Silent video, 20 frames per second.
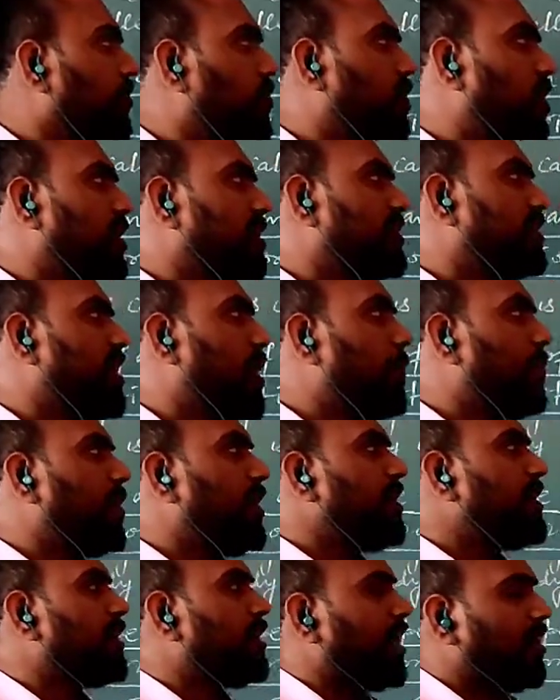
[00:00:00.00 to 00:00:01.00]
For
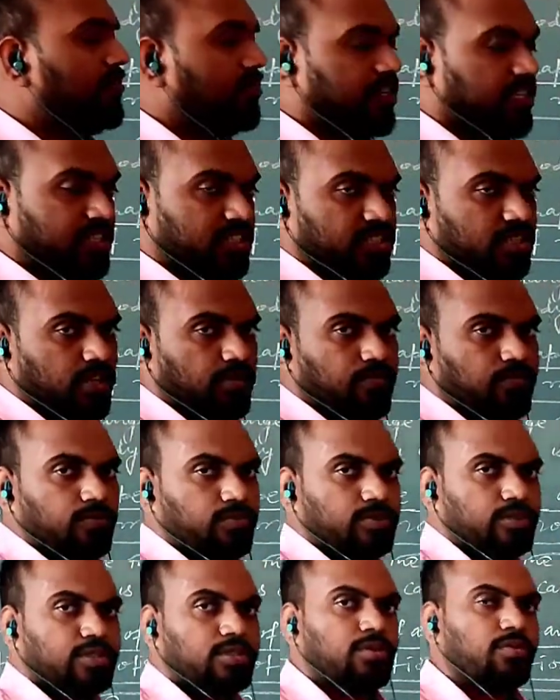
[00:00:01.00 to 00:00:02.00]
example, gravitational
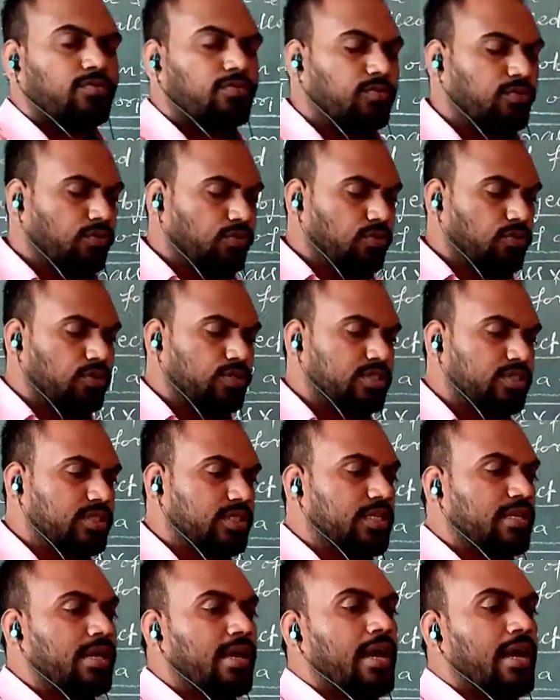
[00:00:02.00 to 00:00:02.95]
force. Force